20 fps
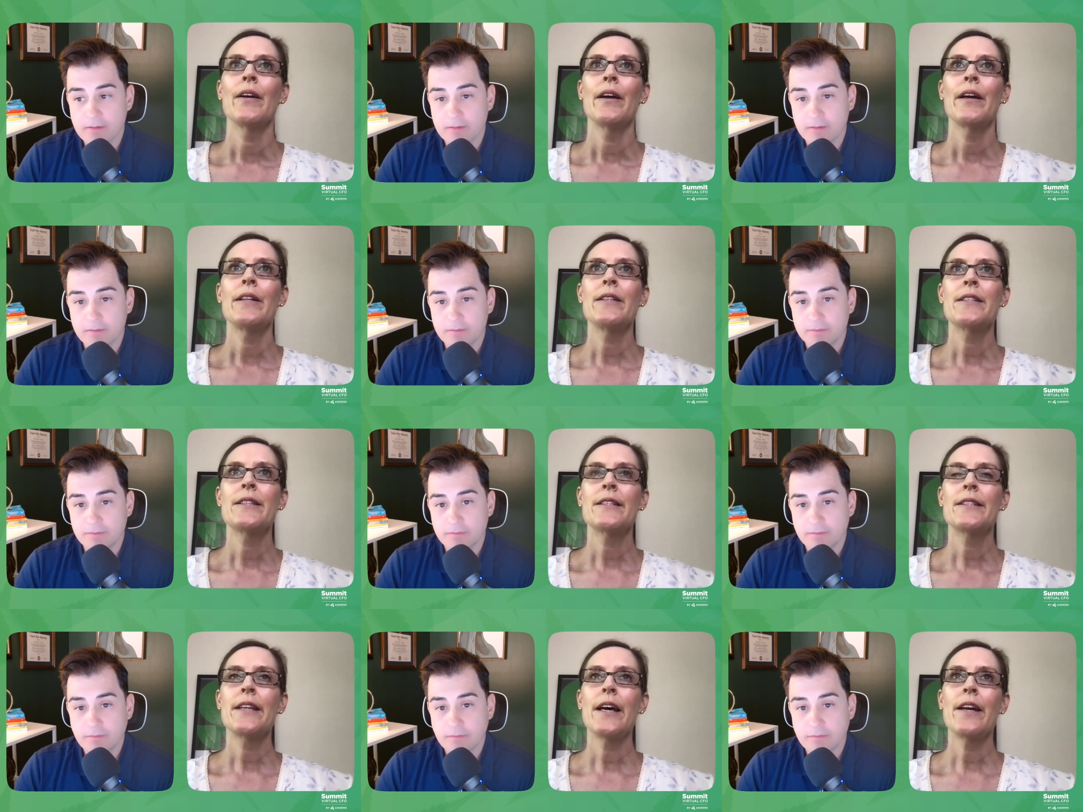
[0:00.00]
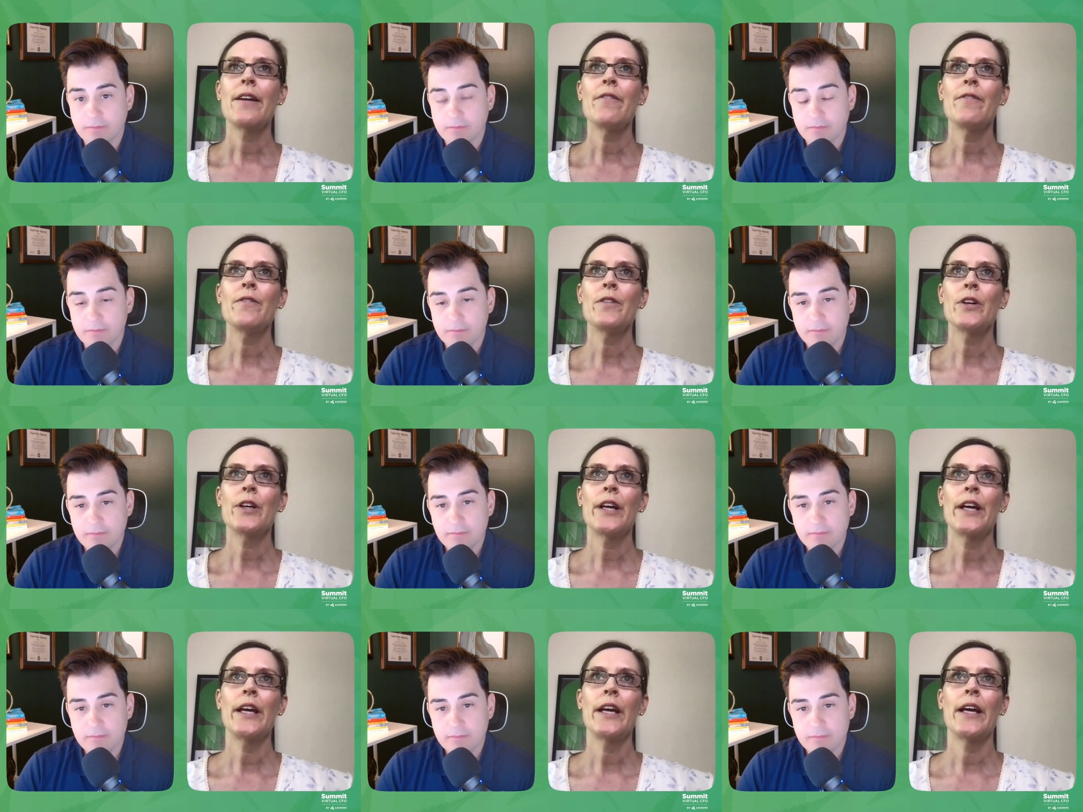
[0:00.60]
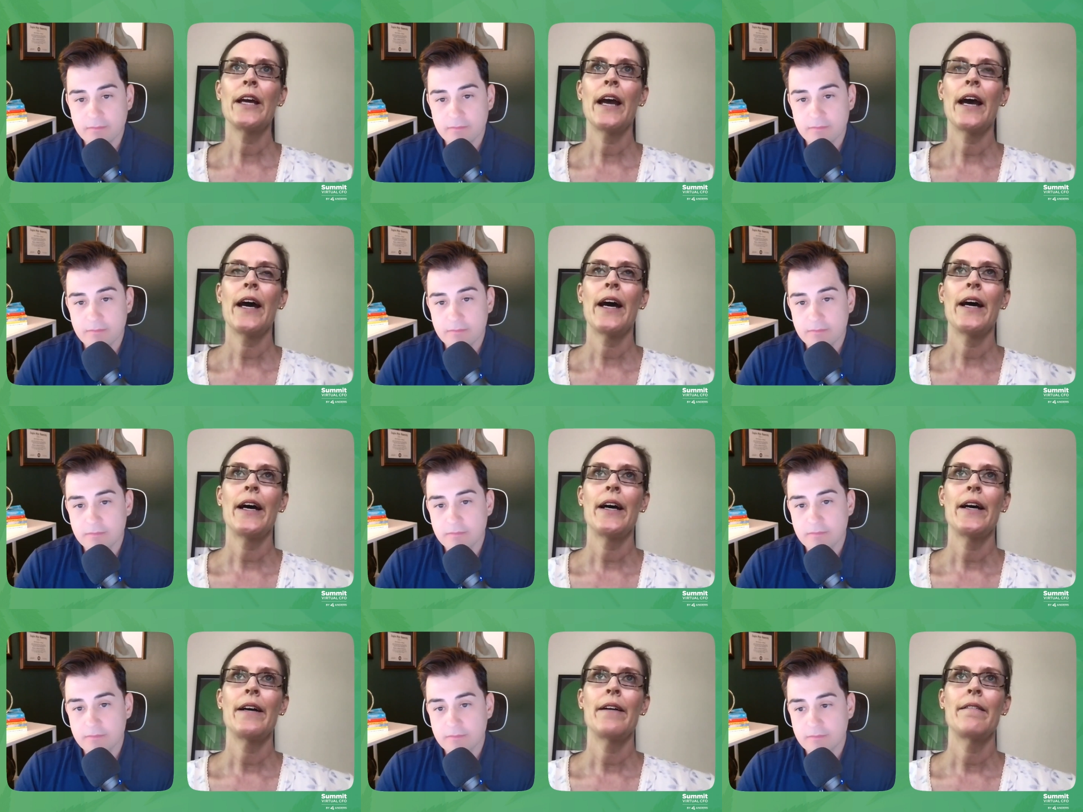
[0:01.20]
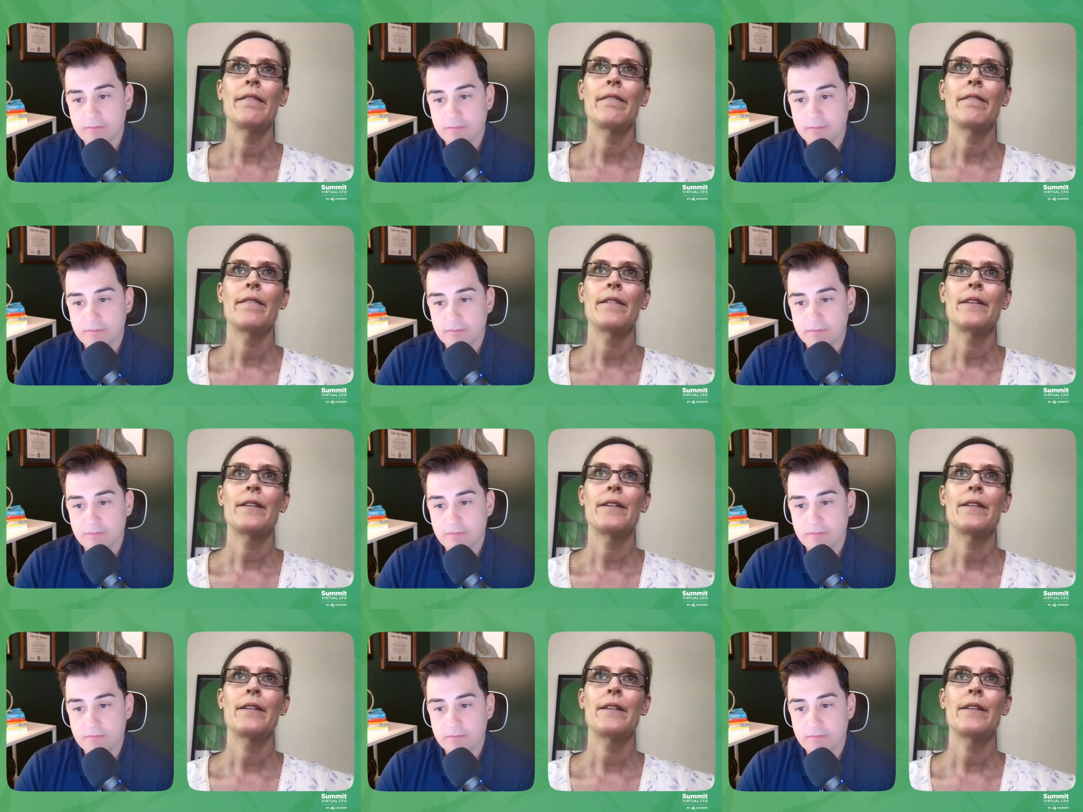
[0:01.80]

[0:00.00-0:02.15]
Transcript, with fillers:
Speaker 1: instead of looking at